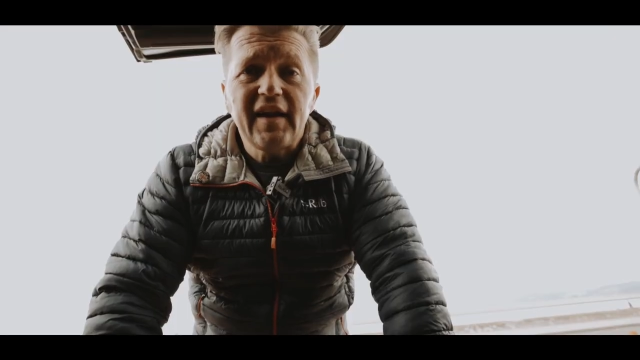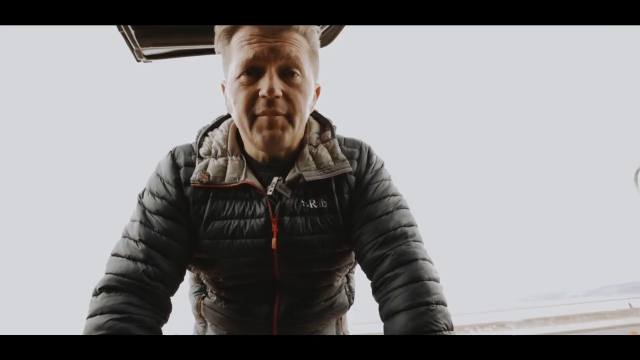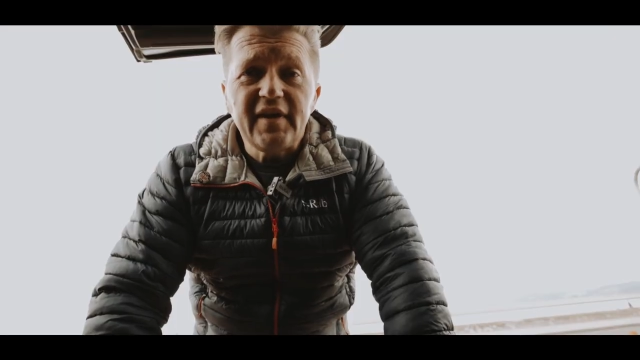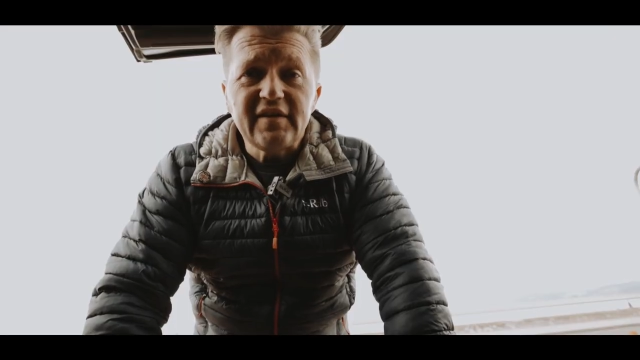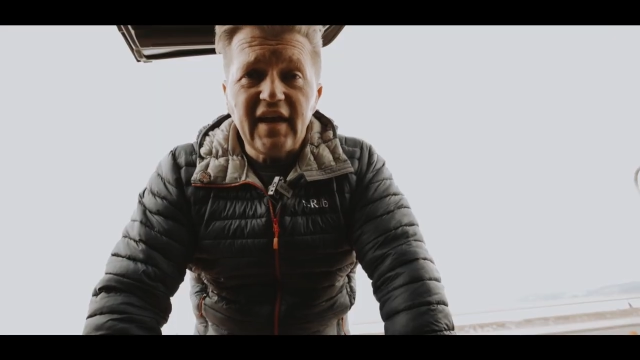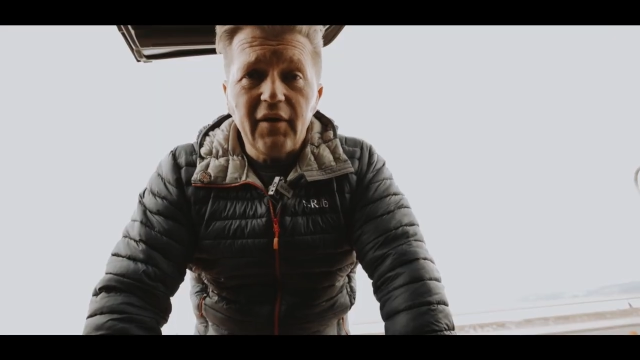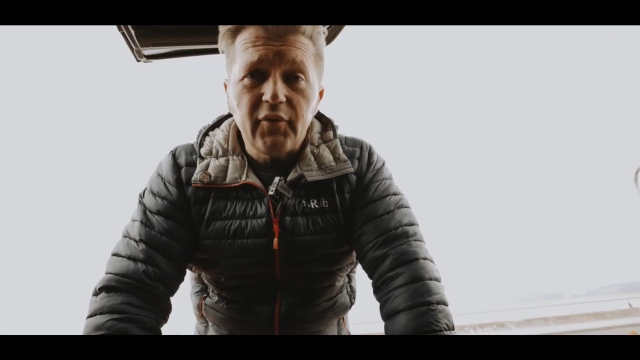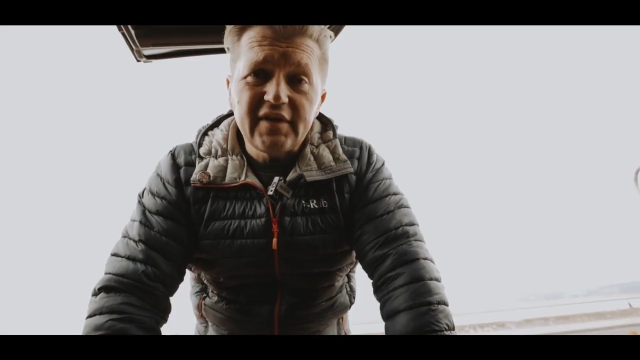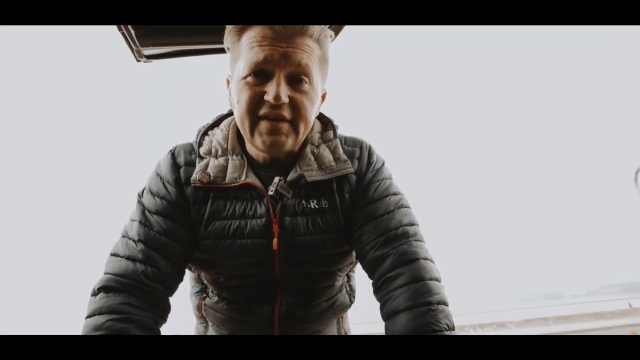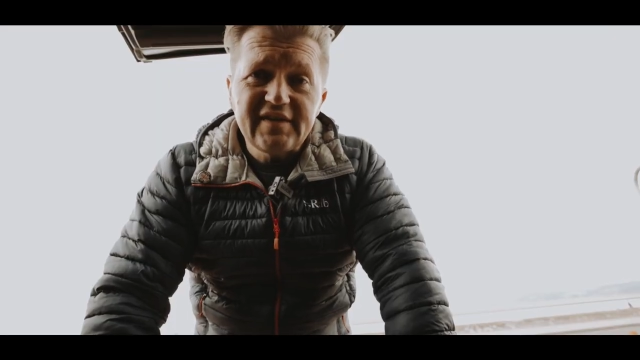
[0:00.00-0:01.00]
down the beach now, I'm
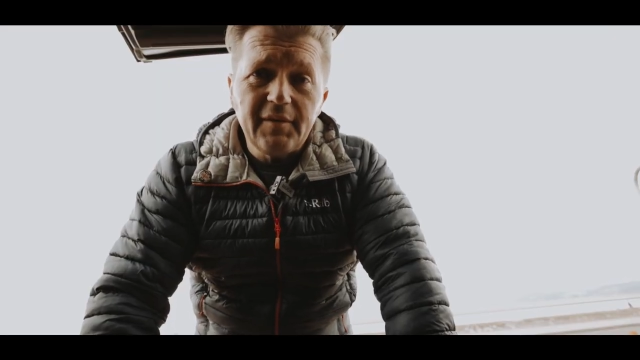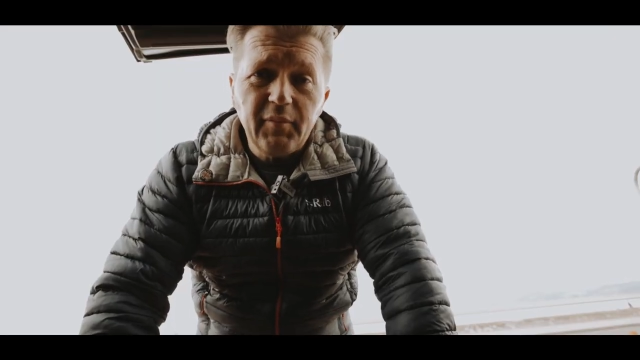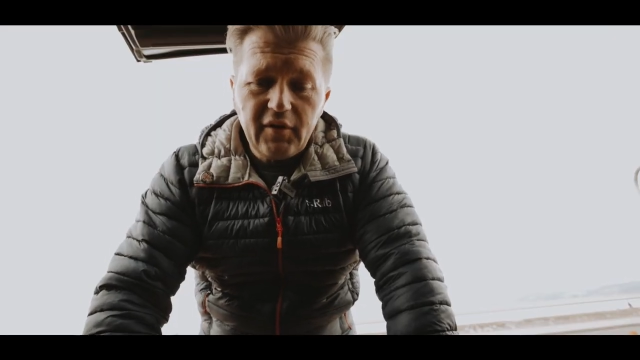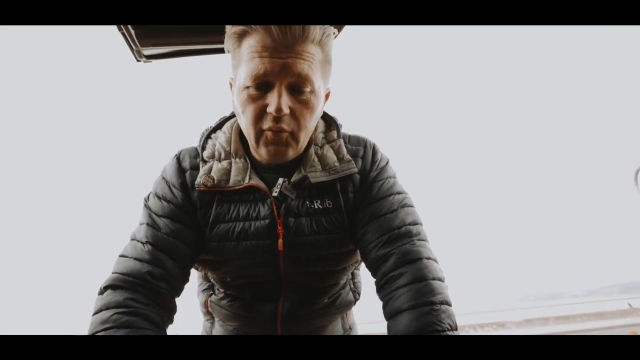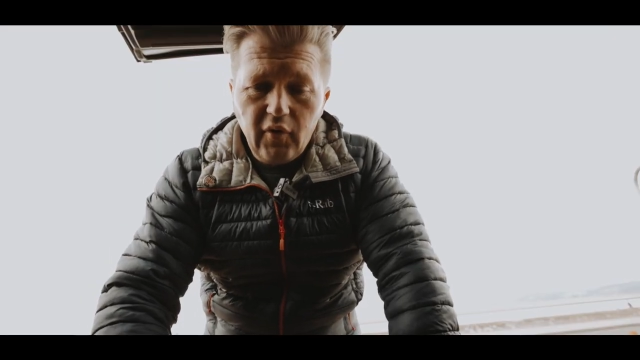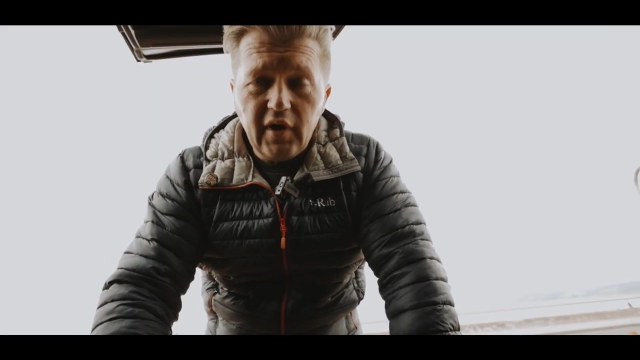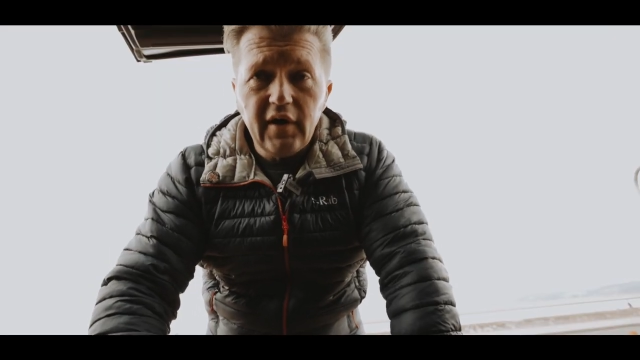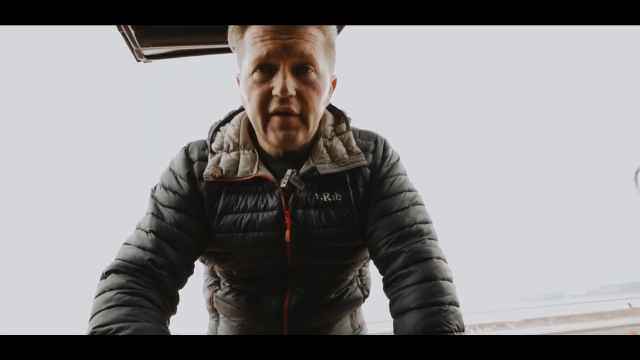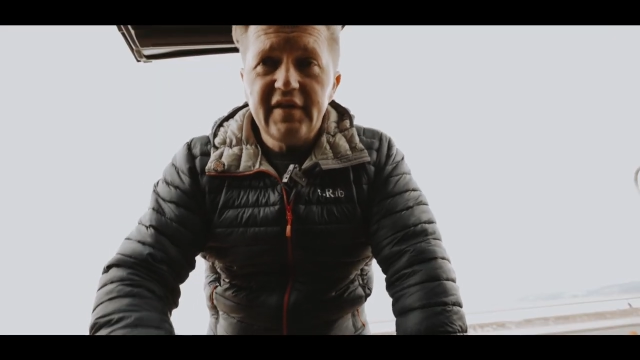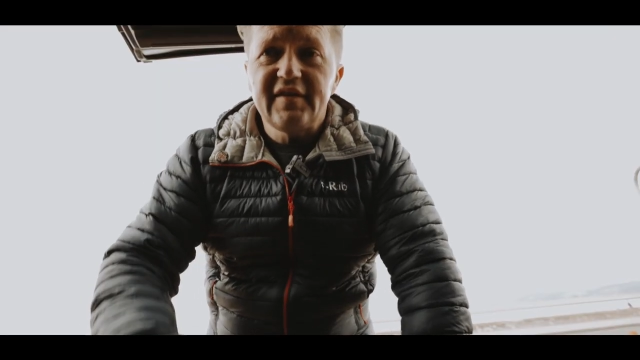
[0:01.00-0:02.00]
gonna test it by the water.
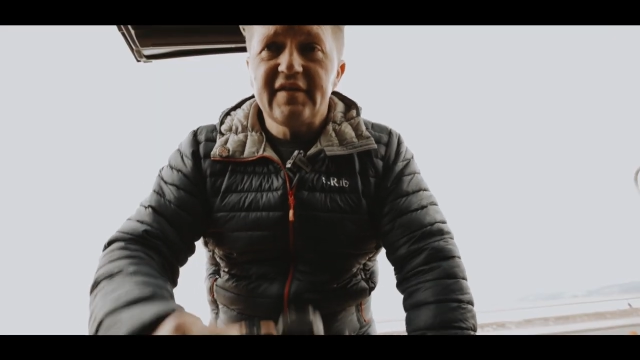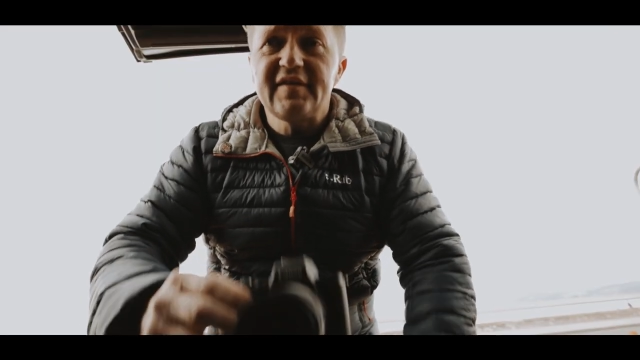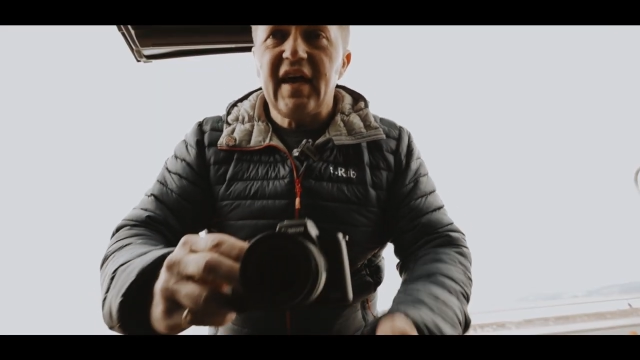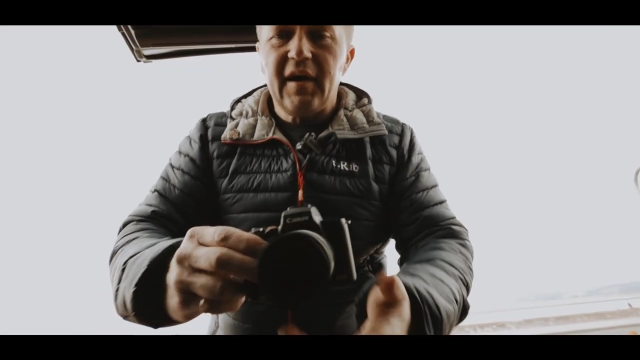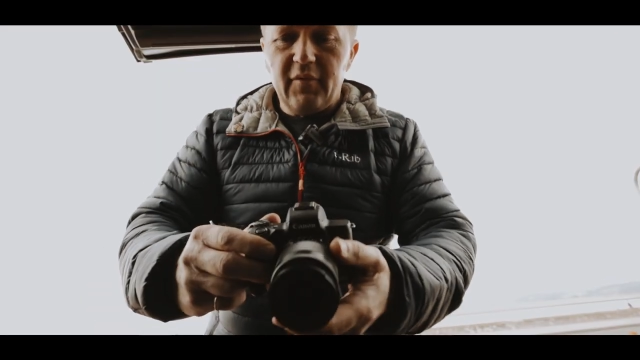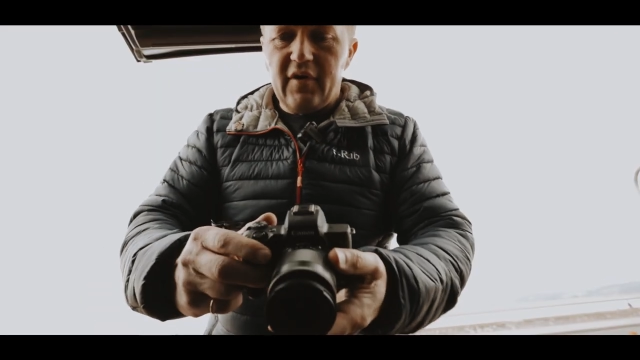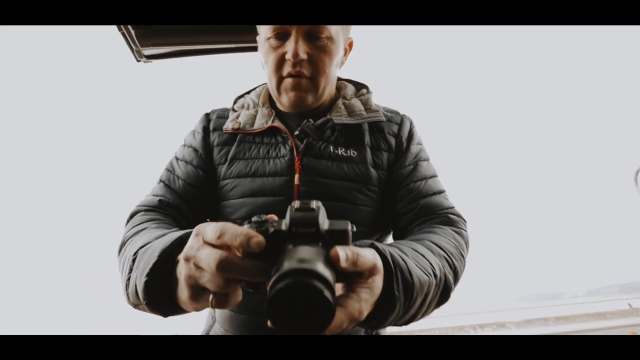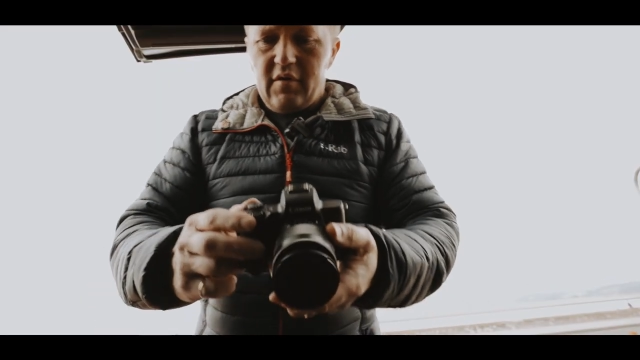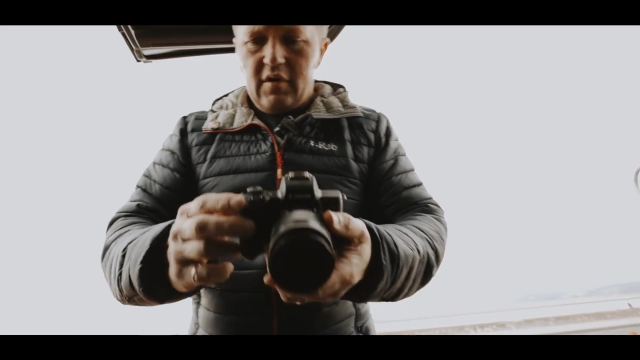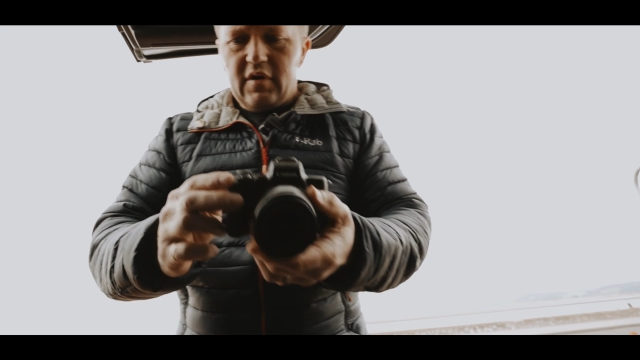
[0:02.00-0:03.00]
This is the setup we
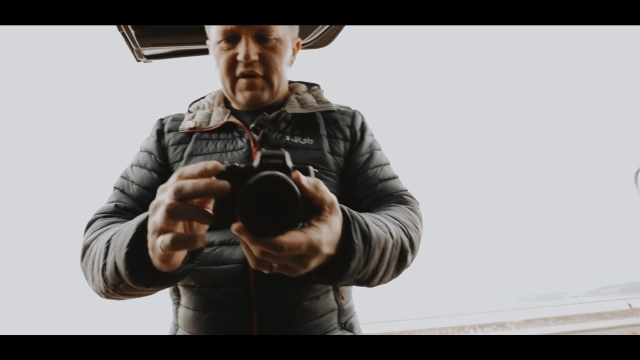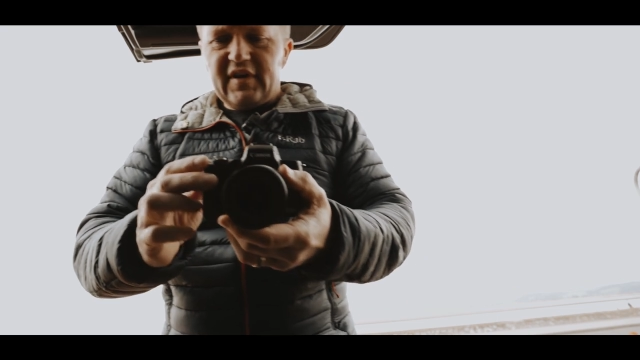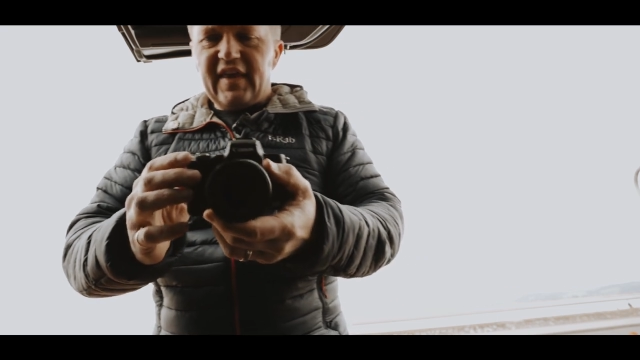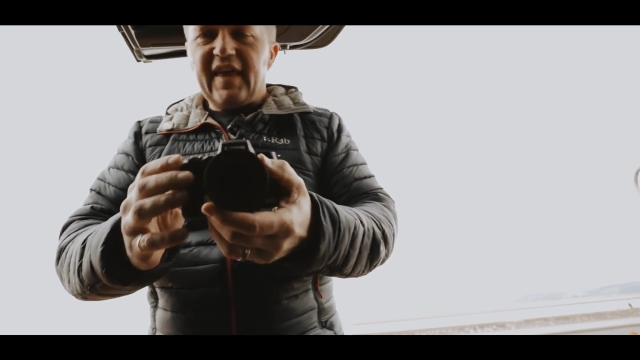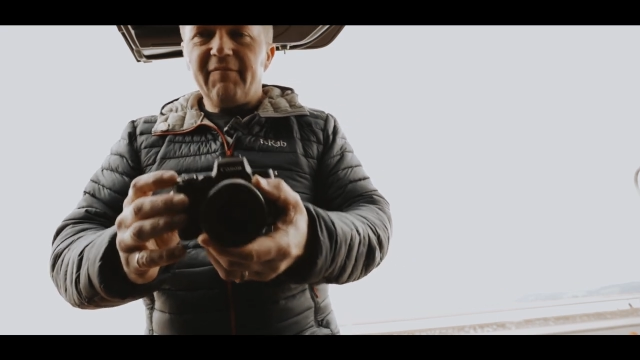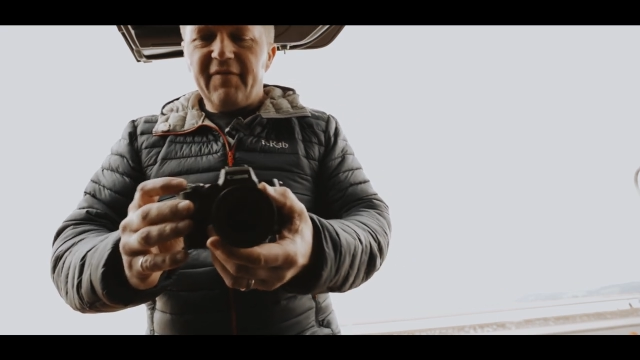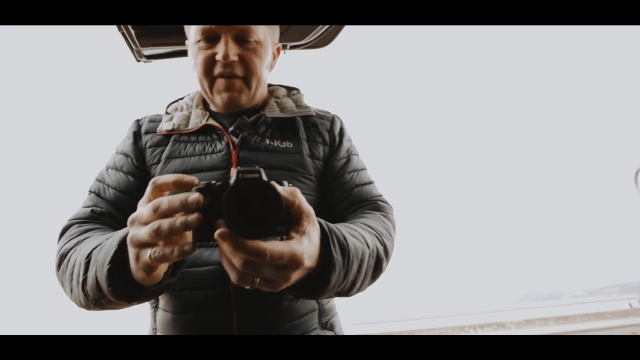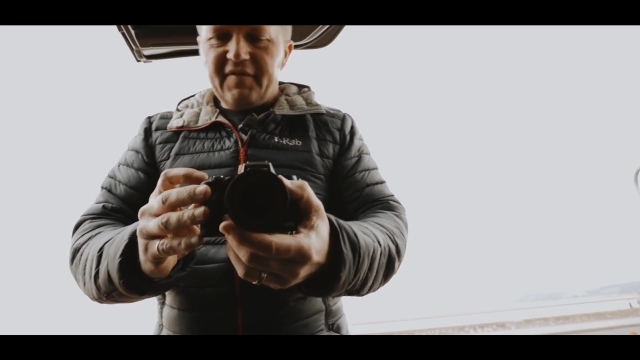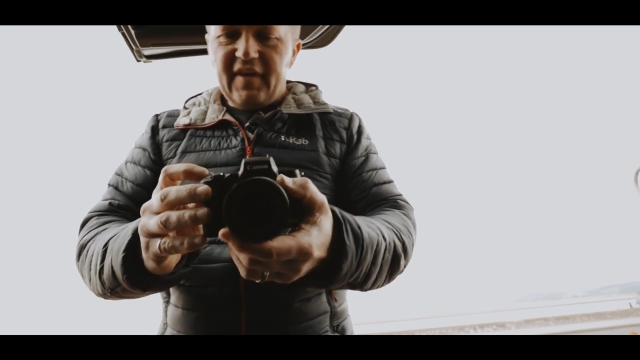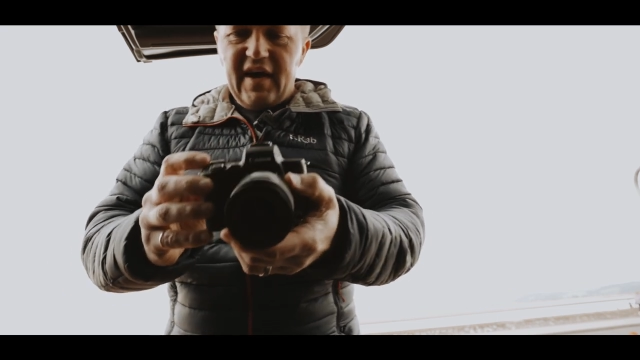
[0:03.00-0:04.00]
got. Just get the
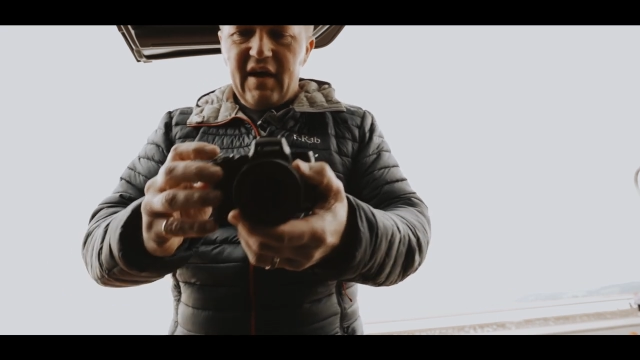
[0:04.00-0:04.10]
M50